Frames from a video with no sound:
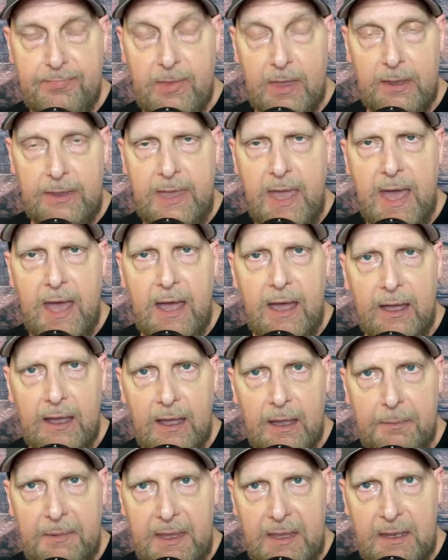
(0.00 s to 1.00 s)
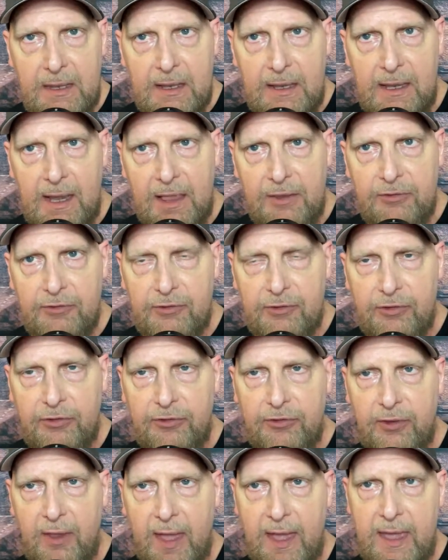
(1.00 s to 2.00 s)
Yeah, I mean, let's
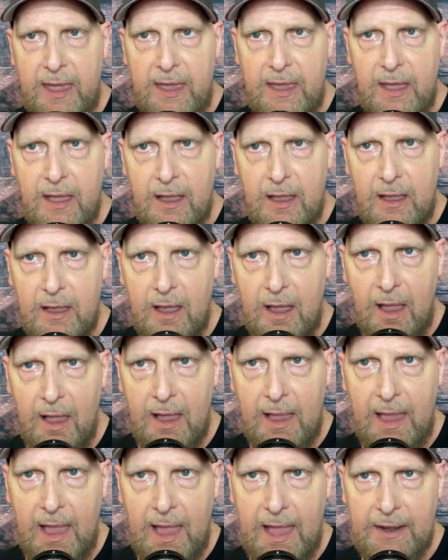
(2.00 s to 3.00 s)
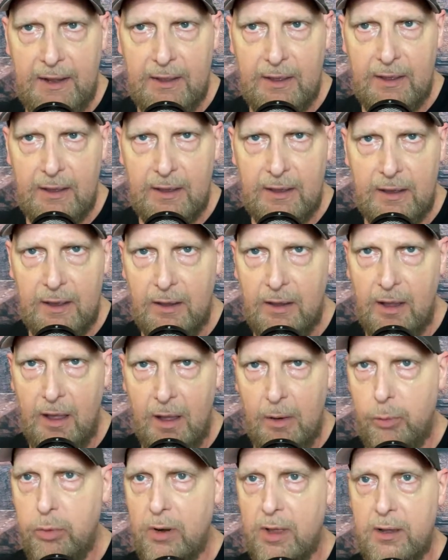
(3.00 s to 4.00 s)
just say I had a
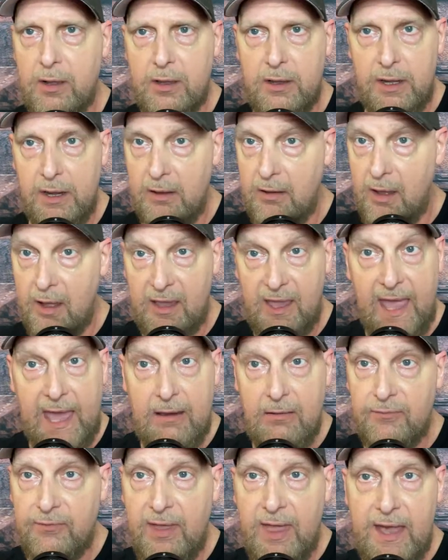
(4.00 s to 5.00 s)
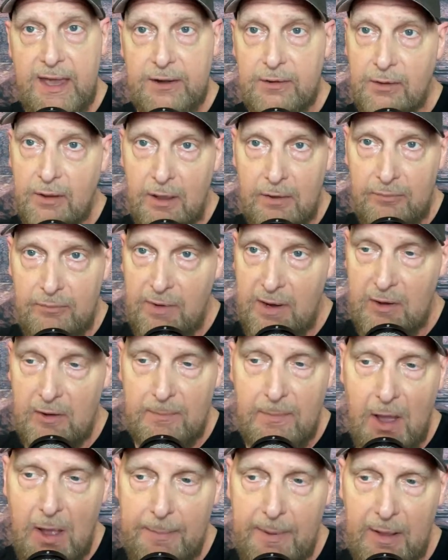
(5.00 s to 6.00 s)
caravan, a real
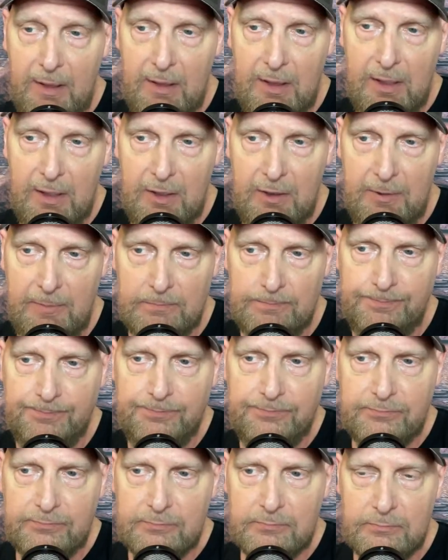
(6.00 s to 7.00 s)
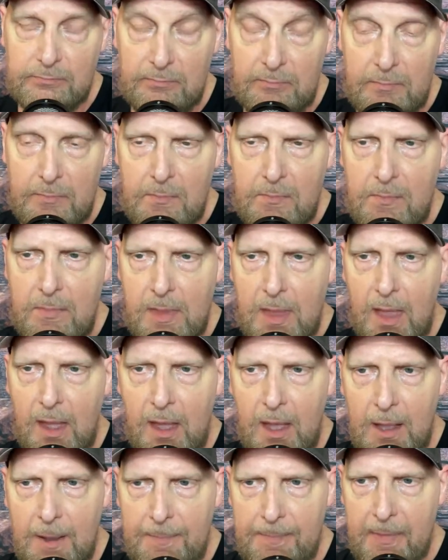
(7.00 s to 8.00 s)
mobile home,
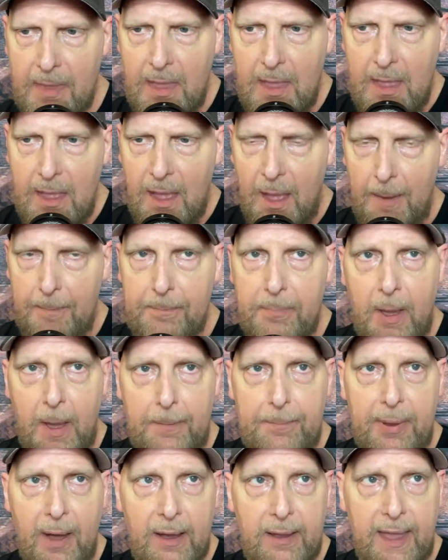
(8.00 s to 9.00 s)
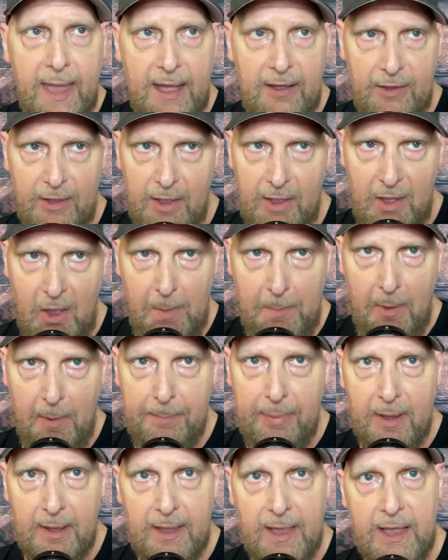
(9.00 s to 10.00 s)
a bug out home, a
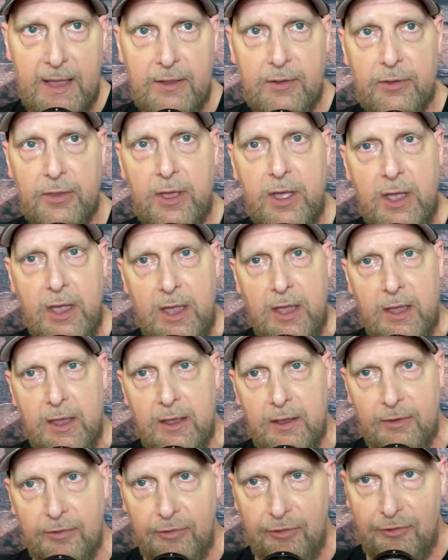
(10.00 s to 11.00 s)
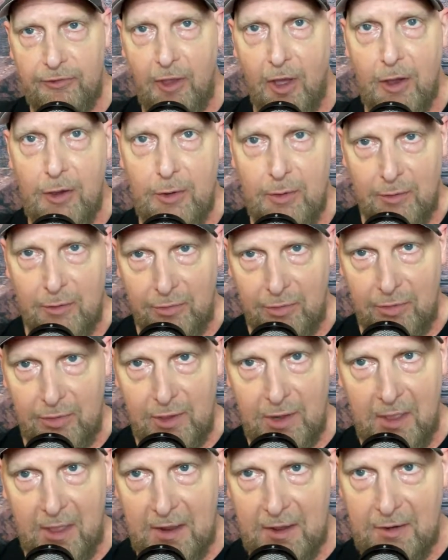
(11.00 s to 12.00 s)
bug out zone
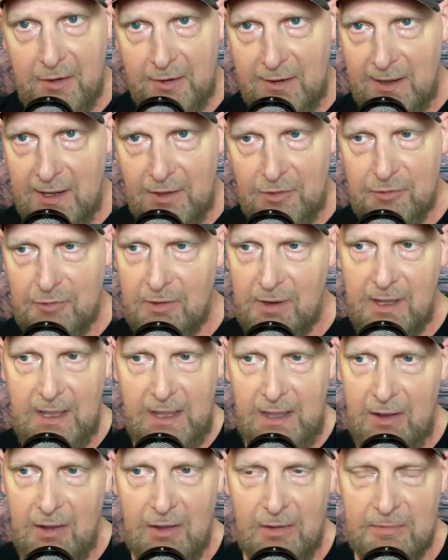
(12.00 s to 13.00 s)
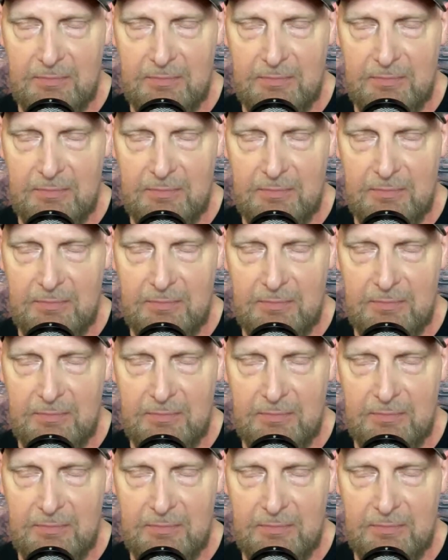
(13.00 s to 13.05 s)
that I could literally